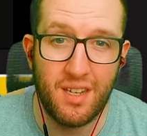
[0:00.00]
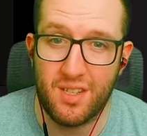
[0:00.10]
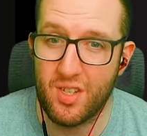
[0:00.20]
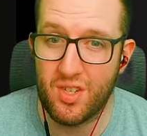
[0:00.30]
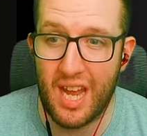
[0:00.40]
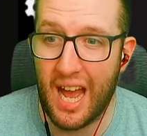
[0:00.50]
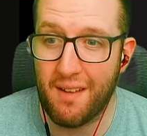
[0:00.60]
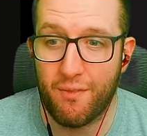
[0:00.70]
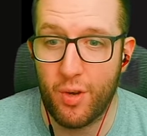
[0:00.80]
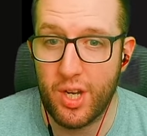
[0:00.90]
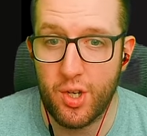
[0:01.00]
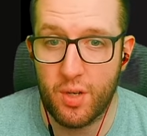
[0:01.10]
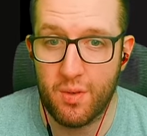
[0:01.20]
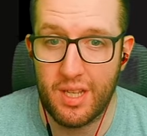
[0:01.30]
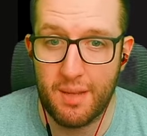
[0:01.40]
It's just average.
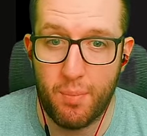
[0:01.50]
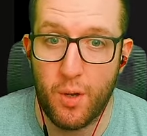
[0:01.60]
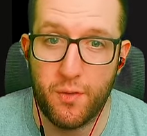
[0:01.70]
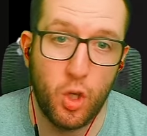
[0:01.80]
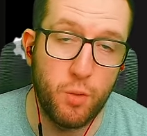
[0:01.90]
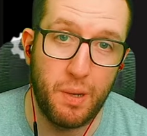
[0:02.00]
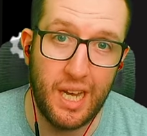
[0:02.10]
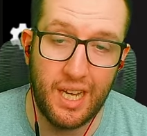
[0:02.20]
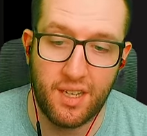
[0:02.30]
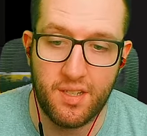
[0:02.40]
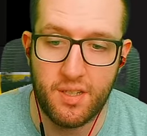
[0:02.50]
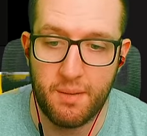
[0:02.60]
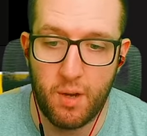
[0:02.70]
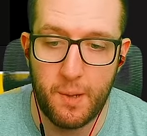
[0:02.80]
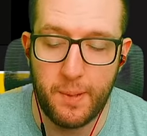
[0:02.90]
They're both good perks,
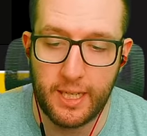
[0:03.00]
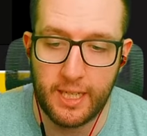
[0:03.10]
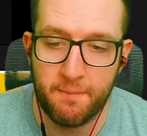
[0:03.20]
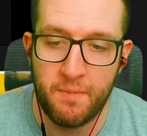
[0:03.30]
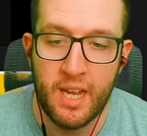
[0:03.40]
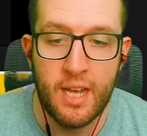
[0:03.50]
in my opinion.